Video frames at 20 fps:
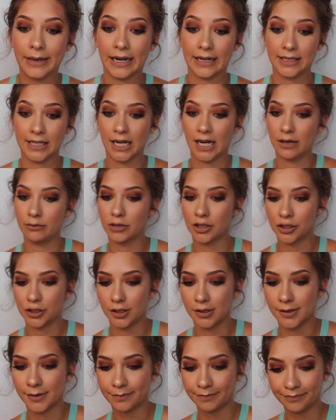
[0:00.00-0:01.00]
back to eye
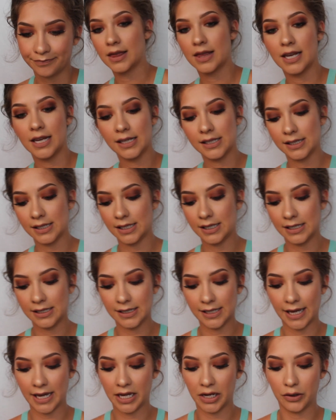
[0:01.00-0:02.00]
brushes. This is
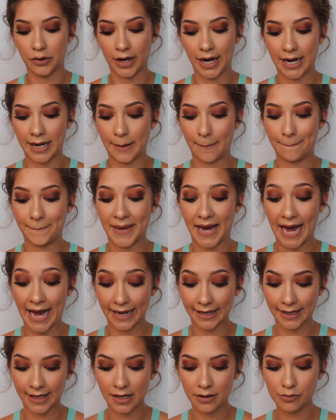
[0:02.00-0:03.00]
a great
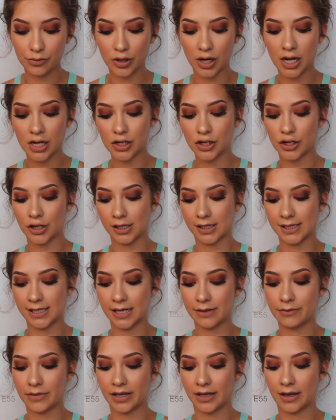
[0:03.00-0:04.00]
packing brush,
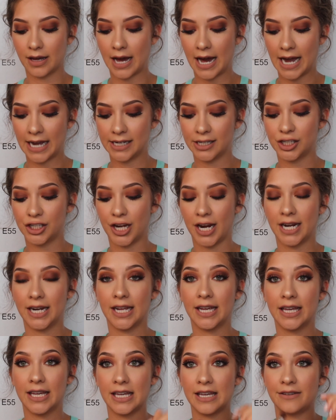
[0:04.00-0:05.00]
Sigma Eye
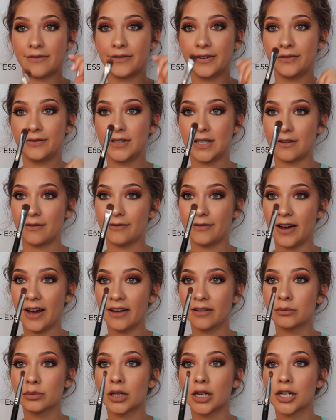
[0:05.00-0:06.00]
Shading
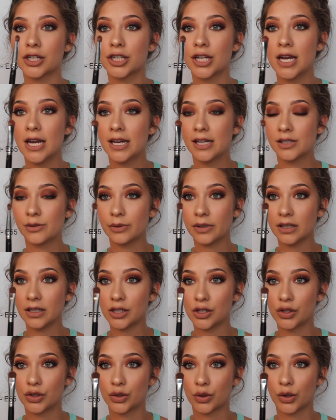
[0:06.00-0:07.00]
E55 brush. It's really
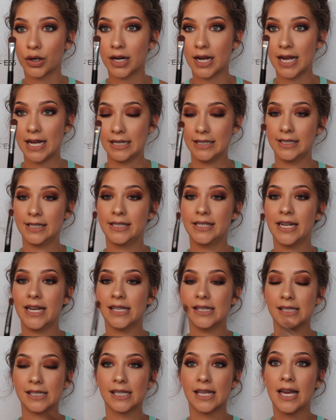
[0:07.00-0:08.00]
short and
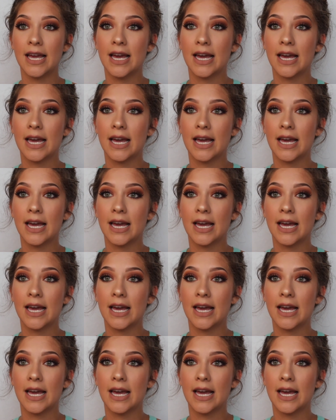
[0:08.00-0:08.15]
dense,